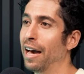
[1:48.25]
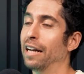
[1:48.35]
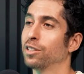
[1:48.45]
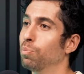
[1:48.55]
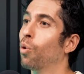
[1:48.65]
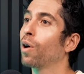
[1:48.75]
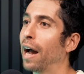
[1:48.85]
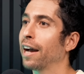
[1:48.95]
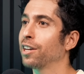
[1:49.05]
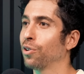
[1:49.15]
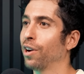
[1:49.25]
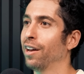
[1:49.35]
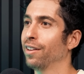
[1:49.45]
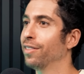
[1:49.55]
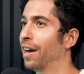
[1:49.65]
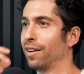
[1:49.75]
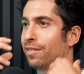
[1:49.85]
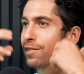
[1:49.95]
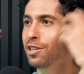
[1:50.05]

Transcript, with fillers: And it's more accurate than,